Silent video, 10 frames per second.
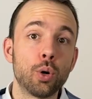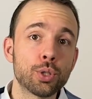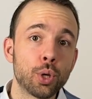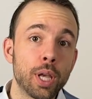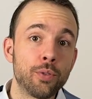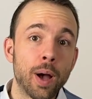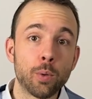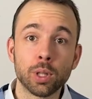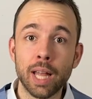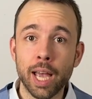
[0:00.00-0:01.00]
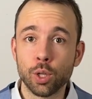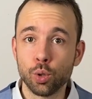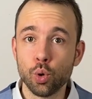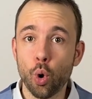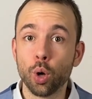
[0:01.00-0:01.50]
Also, if I would like to
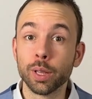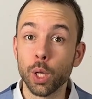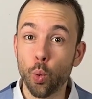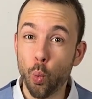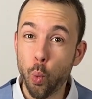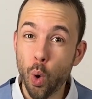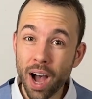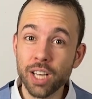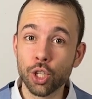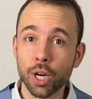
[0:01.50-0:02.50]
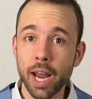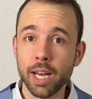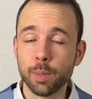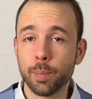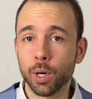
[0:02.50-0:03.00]
do only one
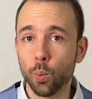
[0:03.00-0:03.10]
trade per